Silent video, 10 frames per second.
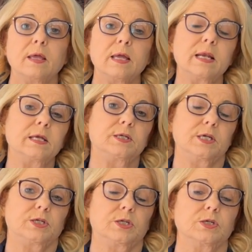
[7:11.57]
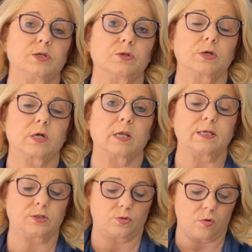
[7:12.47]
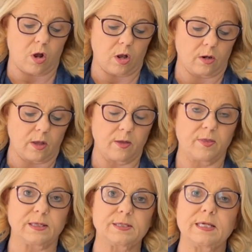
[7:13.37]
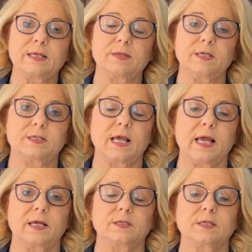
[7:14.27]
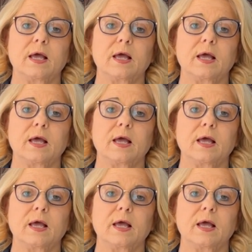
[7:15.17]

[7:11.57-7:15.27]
In addition to the cholesterol that's in these eggs